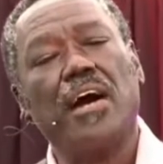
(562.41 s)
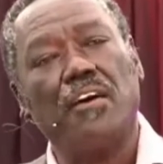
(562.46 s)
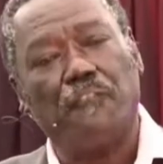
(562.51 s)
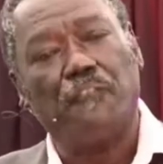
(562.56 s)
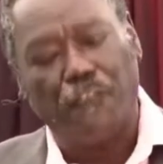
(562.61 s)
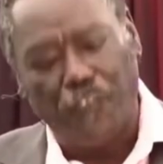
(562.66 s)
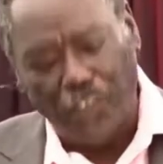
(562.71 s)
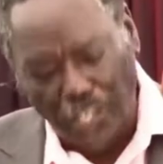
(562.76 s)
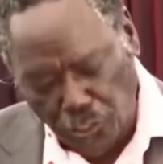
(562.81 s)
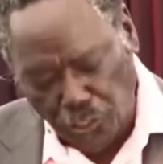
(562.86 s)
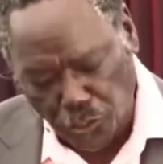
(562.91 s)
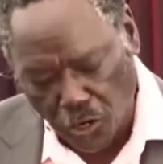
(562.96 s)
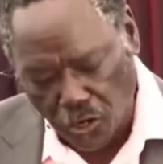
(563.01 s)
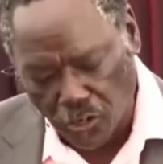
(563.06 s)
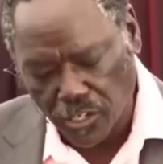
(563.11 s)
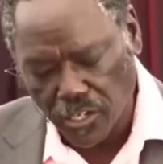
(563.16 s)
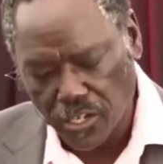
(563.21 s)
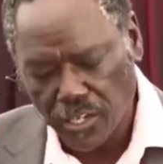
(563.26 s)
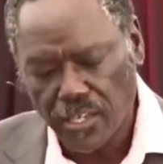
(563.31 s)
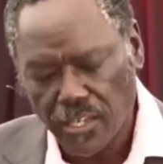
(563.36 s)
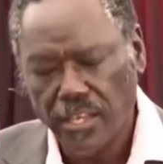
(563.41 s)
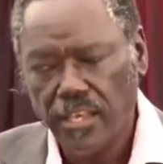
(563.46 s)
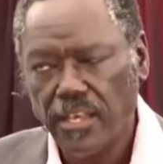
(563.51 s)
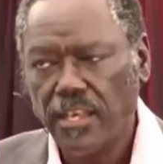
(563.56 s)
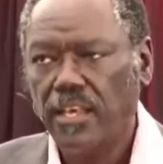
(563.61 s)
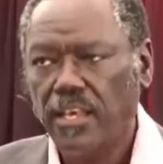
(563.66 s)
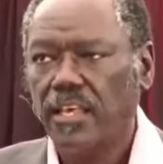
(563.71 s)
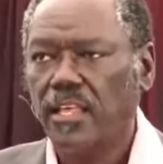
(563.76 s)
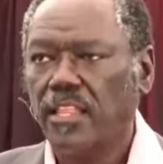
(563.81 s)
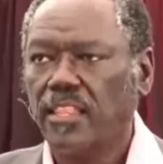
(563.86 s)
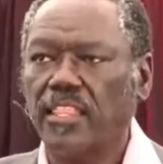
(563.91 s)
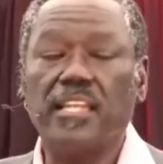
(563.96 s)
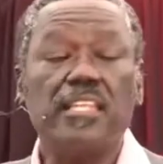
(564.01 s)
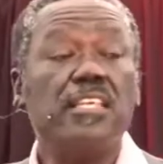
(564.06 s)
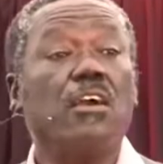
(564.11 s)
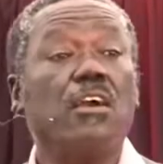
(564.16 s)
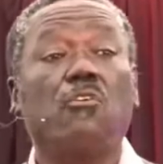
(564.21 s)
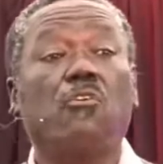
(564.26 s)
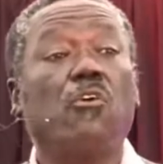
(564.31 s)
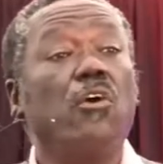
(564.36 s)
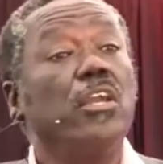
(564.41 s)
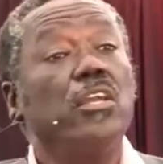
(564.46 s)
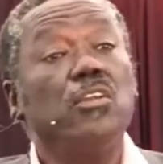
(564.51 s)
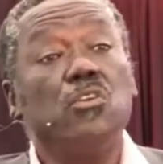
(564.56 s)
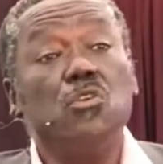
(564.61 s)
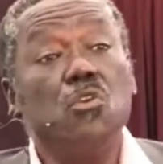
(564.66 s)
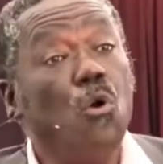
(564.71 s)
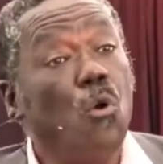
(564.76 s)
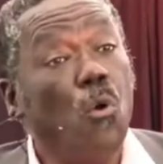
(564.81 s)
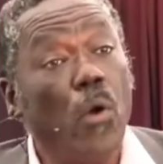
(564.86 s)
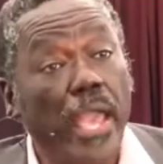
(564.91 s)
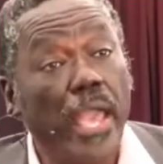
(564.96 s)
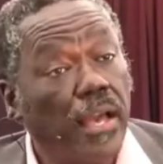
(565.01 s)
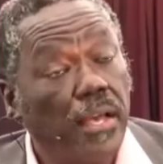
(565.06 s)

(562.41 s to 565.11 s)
vision, then you're going nowhere.